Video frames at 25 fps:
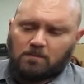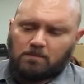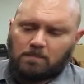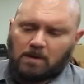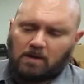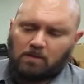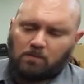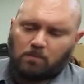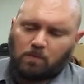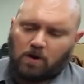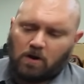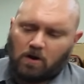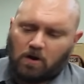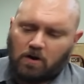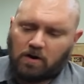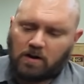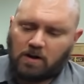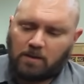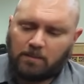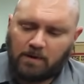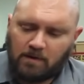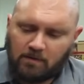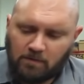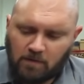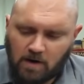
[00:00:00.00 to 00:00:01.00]
but we are
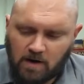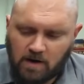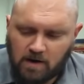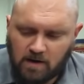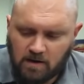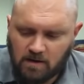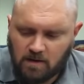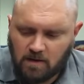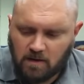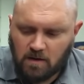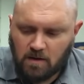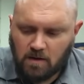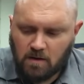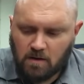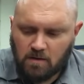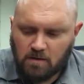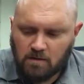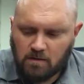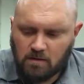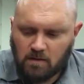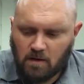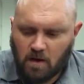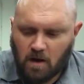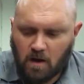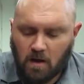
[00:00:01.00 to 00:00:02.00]
going to be running
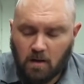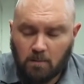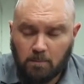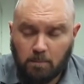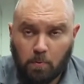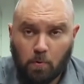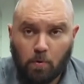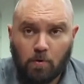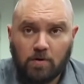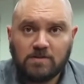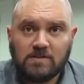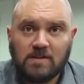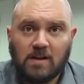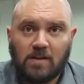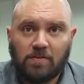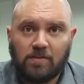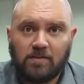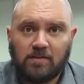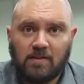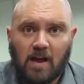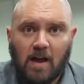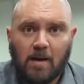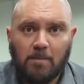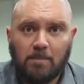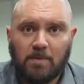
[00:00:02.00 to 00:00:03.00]
ports out the
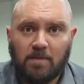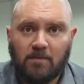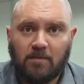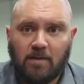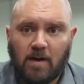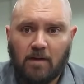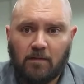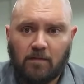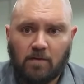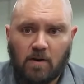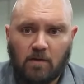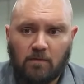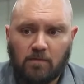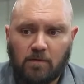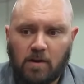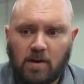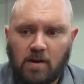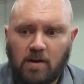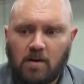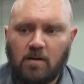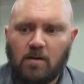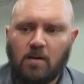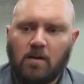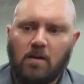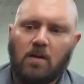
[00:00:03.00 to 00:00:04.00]
top of the valve cover
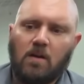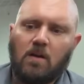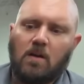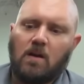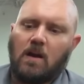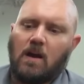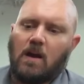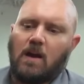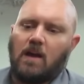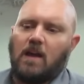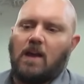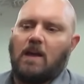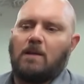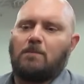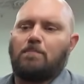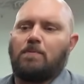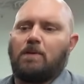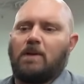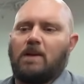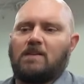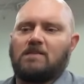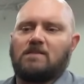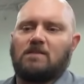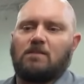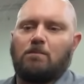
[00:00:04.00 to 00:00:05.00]
here. I had
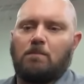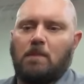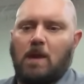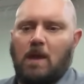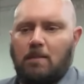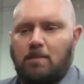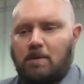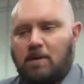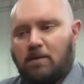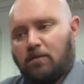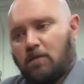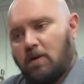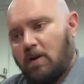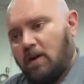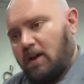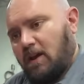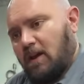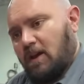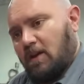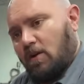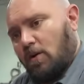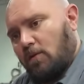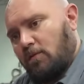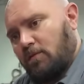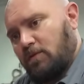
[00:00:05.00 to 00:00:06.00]
plans of maybe running
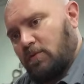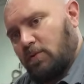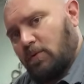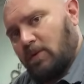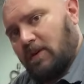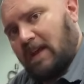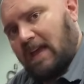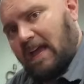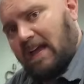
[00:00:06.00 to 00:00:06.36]
it over to a